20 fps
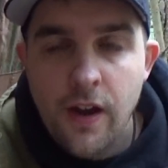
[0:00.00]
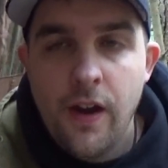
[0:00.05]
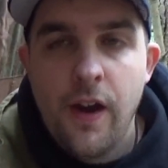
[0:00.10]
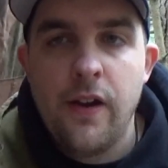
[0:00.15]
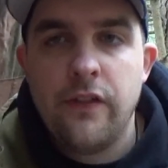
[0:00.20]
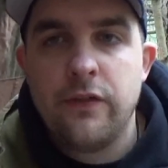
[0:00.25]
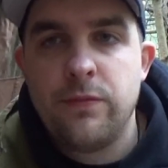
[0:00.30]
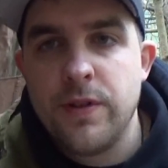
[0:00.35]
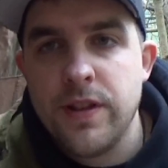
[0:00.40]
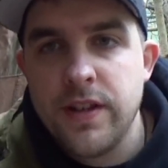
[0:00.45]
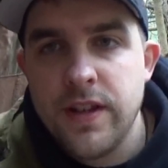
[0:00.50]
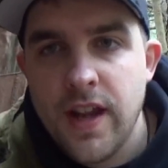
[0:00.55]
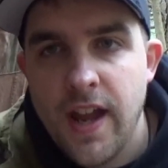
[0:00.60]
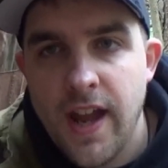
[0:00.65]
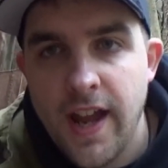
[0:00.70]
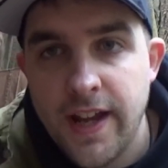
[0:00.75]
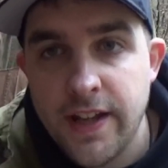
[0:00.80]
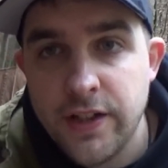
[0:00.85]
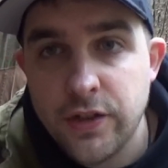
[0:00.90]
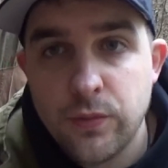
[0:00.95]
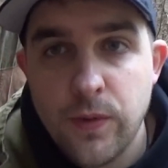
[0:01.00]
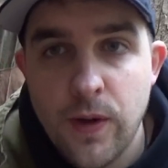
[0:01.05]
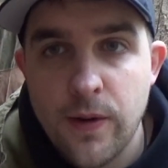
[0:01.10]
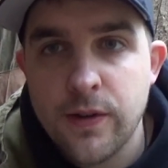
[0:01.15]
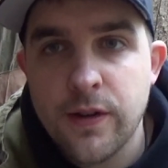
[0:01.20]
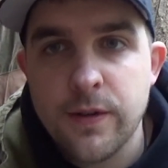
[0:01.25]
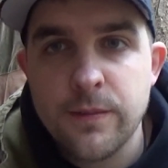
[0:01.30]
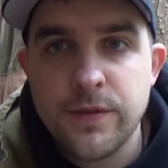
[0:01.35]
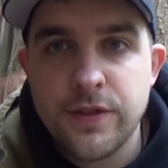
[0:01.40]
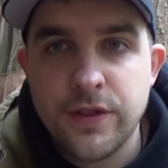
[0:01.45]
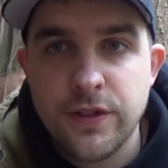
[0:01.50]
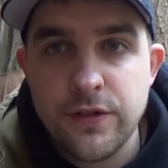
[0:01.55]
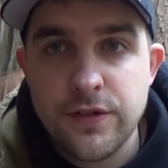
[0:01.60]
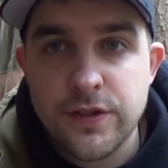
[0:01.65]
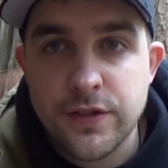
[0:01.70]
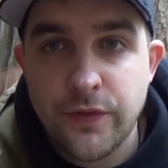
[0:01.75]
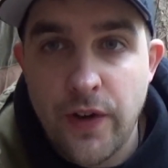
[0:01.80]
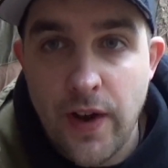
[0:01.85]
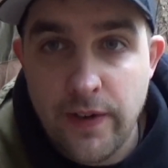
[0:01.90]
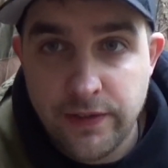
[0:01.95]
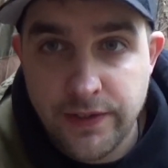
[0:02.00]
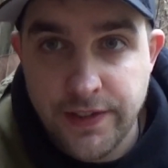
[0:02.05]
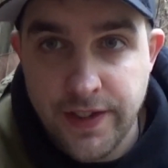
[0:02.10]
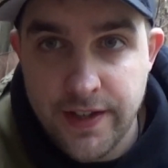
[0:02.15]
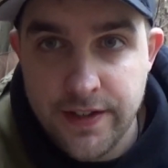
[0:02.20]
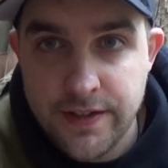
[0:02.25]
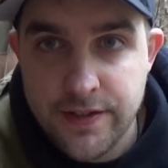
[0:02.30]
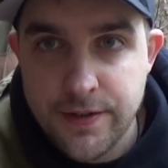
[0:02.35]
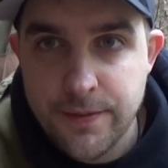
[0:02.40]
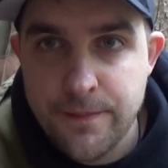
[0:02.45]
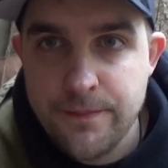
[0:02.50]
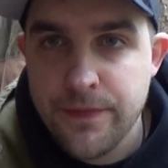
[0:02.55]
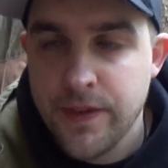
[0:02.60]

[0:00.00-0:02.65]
Hi everybody and welcome to Survival Dads.